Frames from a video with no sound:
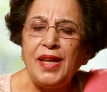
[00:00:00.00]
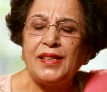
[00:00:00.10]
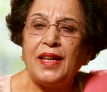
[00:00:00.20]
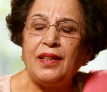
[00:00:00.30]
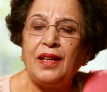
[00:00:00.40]

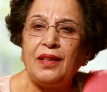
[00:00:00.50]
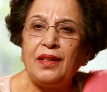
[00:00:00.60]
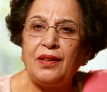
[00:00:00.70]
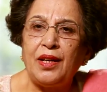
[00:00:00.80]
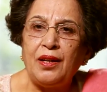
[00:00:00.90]
say that
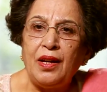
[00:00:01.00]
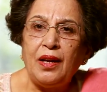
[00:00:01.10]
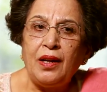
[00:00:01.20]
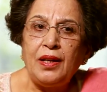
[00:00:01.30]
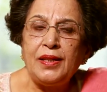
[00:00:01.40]
the
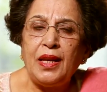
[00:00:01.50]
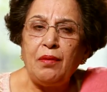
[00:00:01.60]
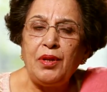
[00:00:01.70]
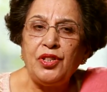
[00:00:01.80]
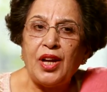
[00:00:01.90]

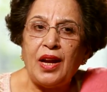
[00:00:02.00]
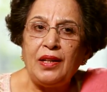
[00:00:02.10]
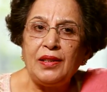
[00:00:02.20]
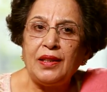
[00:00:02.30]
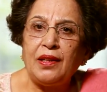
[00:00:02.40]
disabled
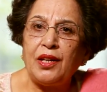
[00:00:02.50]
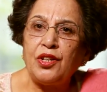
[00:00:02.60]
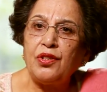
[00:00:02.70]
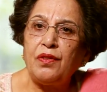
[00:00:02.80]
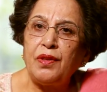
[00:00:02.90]
child is the
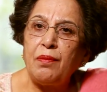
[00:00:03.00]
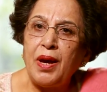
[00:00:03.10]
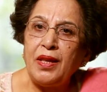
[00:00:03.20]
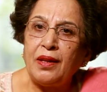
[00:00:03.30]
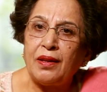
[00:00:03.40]
creation of the
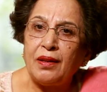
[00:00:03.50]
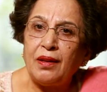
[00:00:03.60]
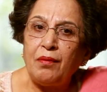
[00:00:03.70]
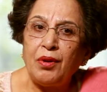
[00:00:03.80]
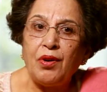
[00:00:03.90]
mother?
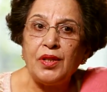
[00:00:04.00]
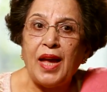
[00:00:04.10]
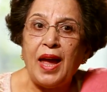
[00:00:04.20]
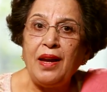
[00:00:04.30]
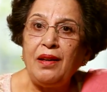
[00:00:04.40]
Because
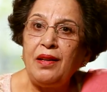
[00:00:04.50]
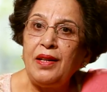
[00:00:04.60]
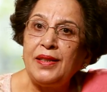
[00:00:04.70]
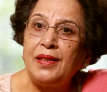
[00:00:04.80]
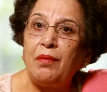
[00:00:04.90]
I had
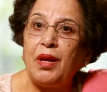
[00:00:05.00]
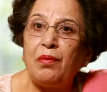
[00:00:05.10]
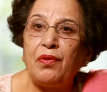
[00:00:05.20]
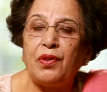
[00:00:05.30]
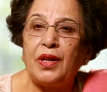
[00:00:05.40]
nursed the
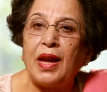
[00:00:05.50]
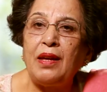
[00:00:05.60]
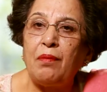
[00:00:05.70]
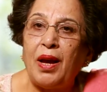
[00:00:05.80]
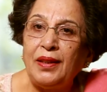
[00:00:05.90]
baby for
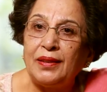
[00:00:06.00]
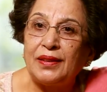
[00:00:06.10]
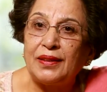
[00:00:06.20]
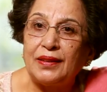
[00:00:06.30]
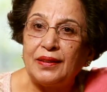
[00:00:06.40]
9 months.